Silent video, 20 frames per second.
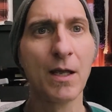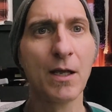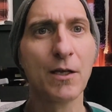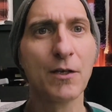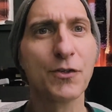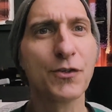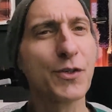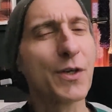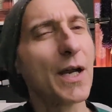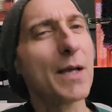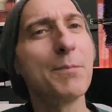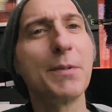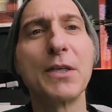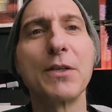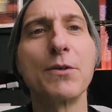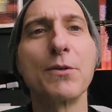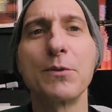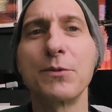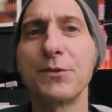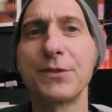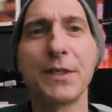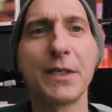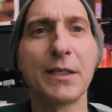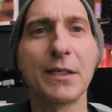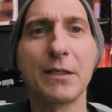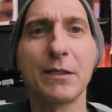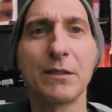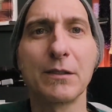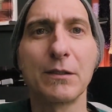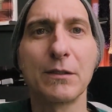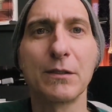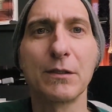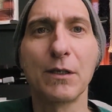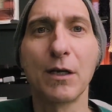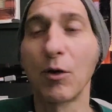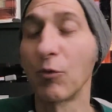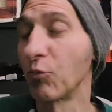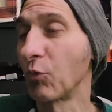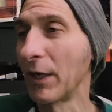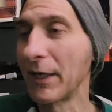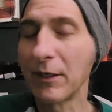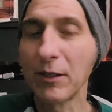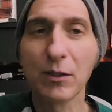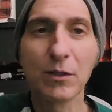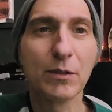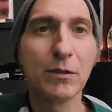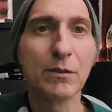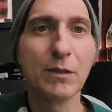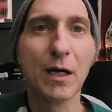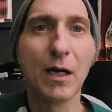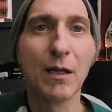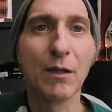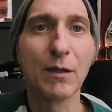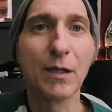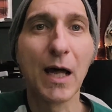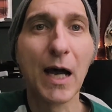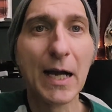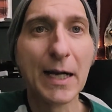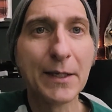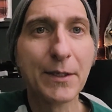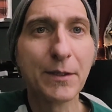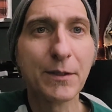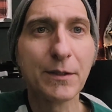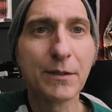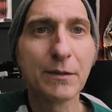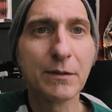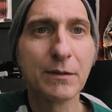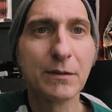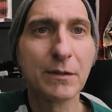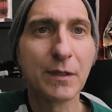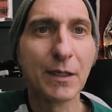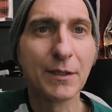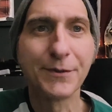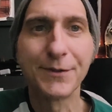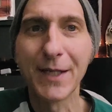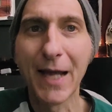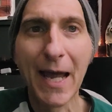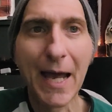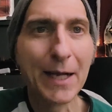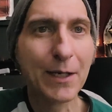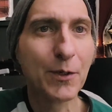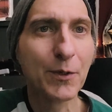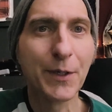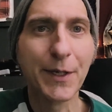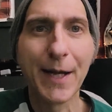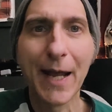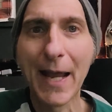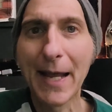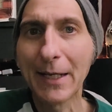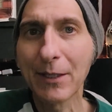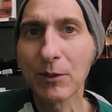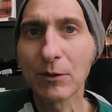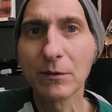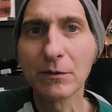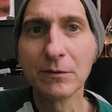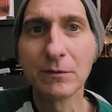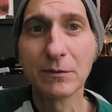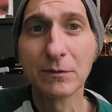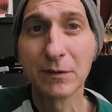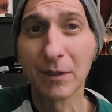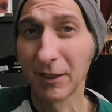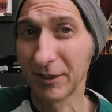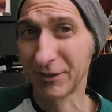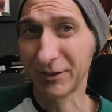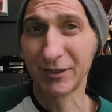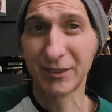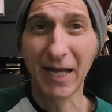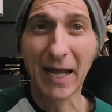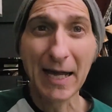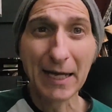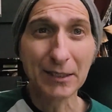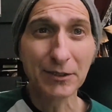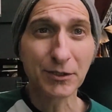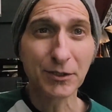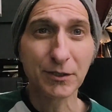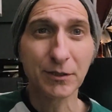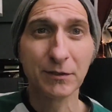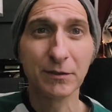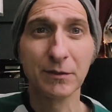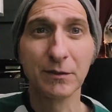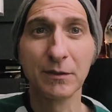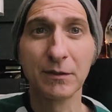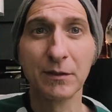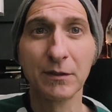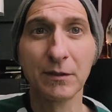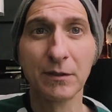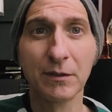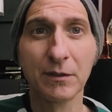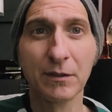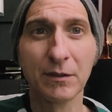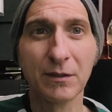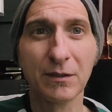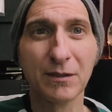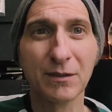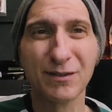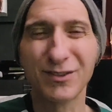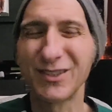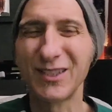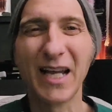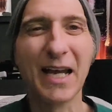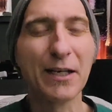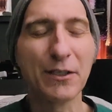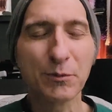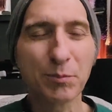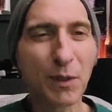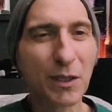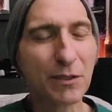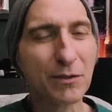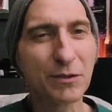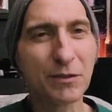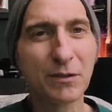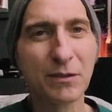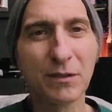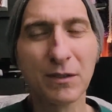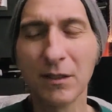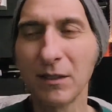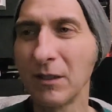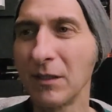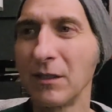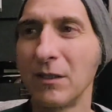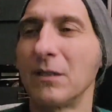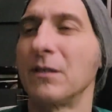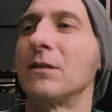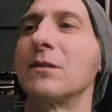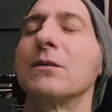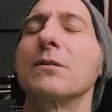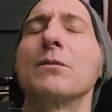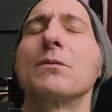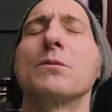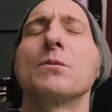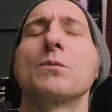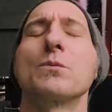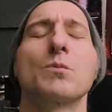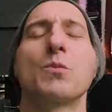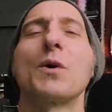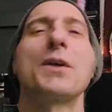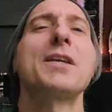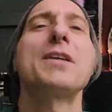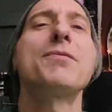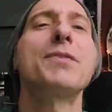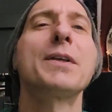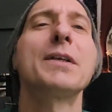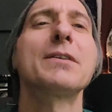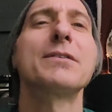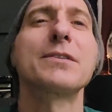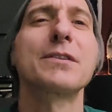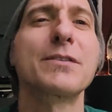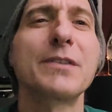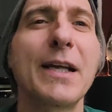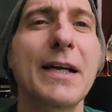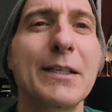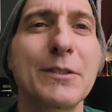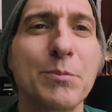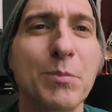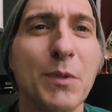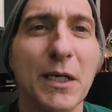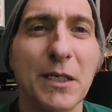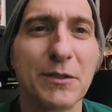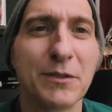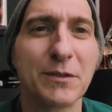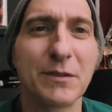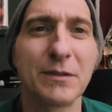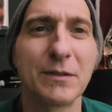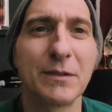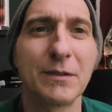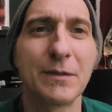Should I be using a rigger, a liner, a dagger, an angle, a sash brush? What even is a sash brush?